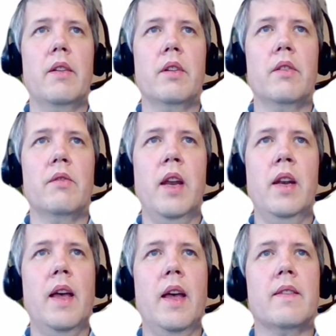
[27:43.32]

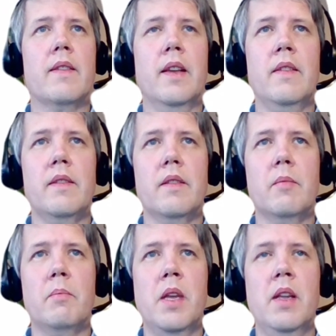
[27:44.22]
Render as
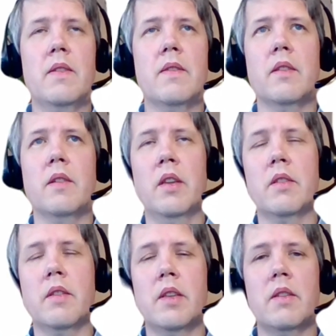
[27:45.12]
list means
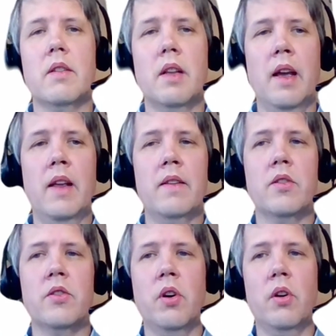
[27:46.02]
is this as
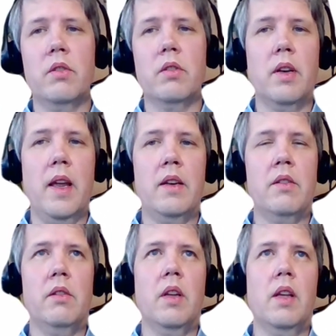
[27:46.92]
it showed
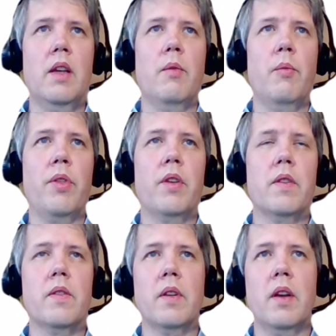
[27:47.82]
later with
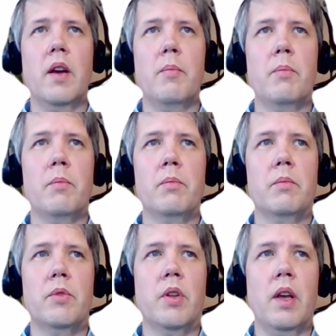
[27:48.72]
this
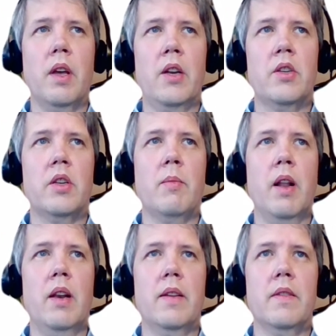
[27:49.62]

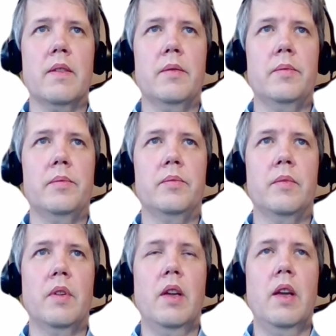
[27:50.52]
HTML list.
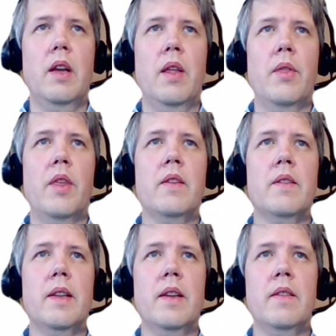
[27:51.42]

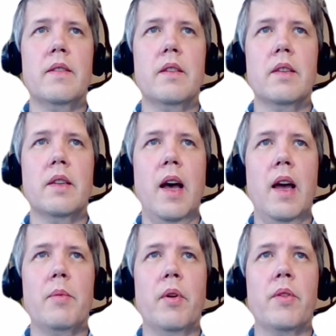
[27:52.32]
This list
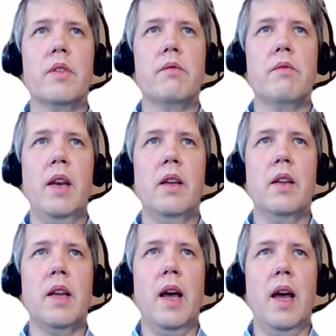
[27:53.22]
type or this render
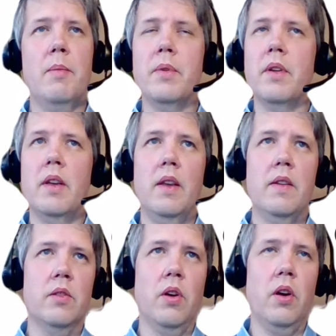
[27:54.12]
type
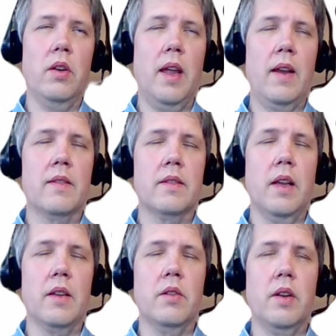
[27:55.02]
is
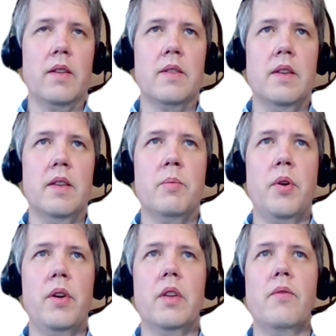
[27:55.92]
does not exist
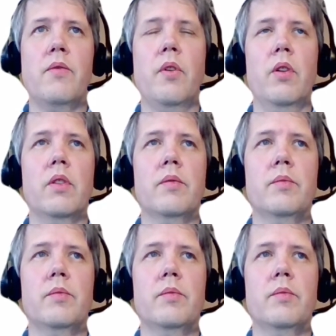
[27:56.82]
per default.